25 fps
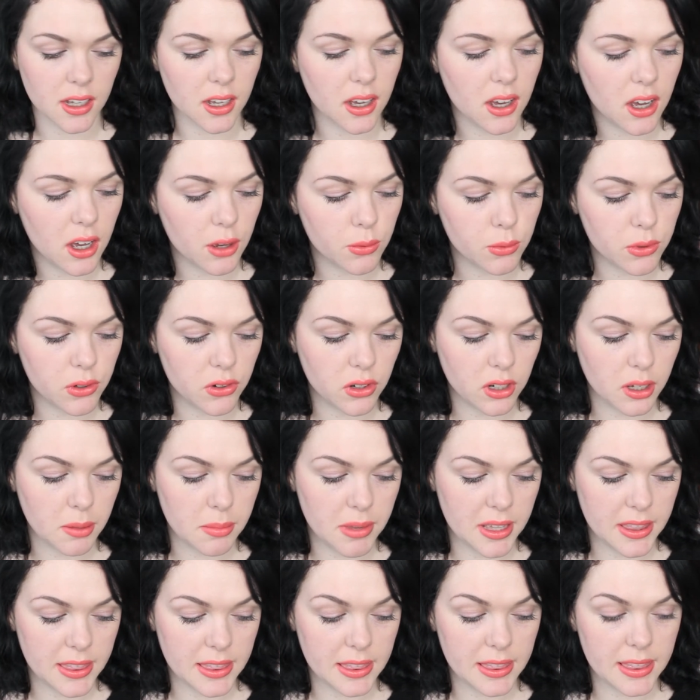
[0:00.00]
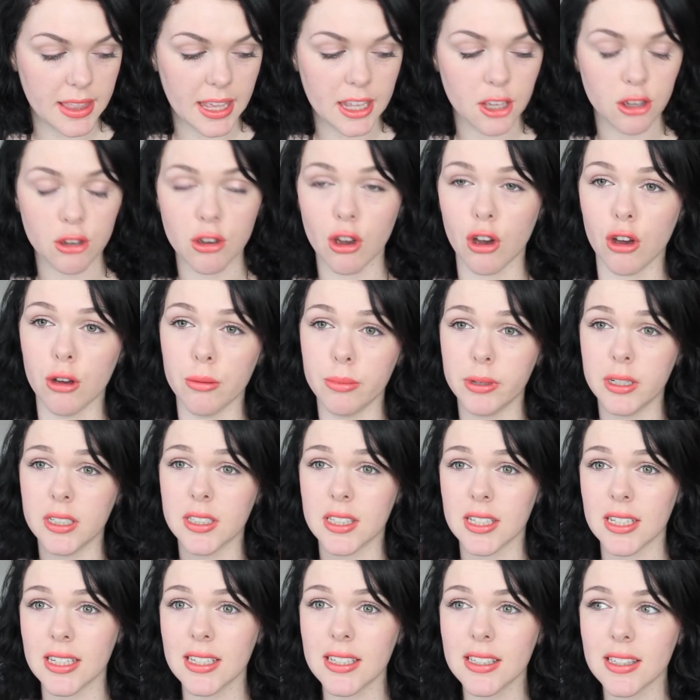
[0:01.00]
I would recommend that you go
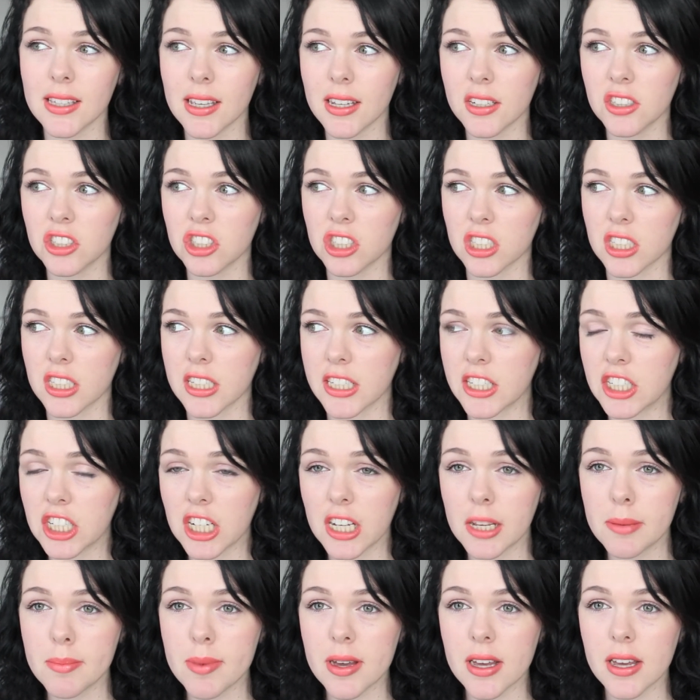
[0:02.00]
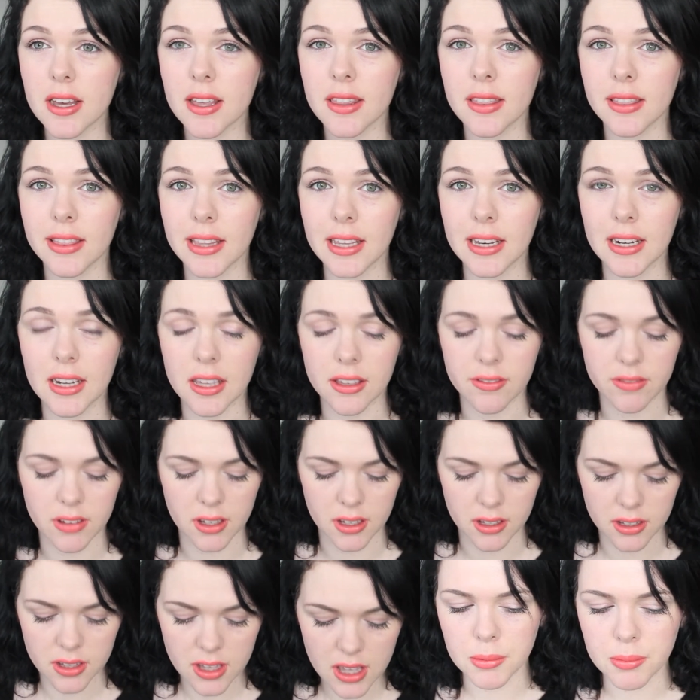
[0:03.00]
because it is actually cheaper than
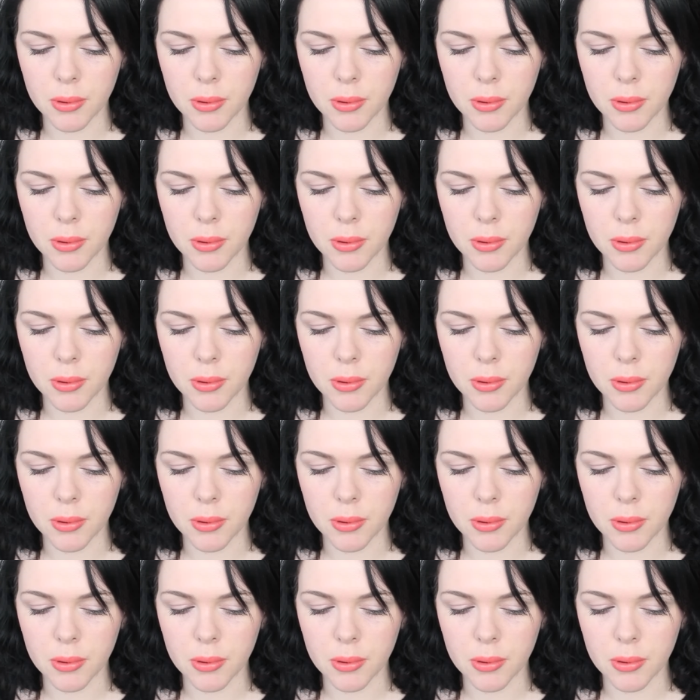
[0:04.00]
ever.